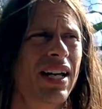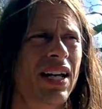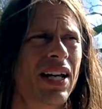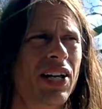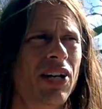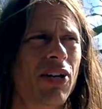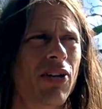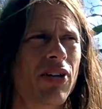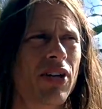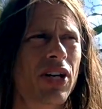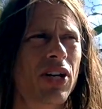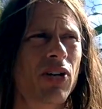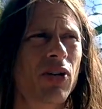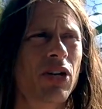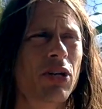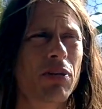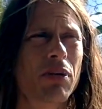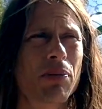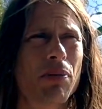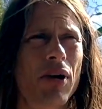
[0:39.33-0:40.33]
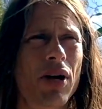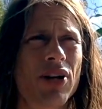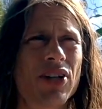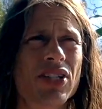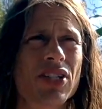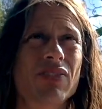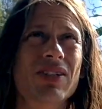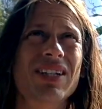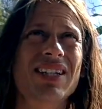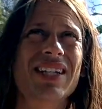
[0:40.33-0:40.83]
you know, there are going to be
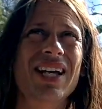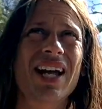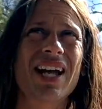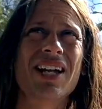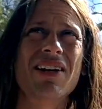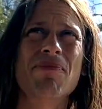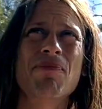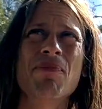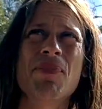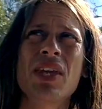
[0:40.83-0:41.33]
parts of it that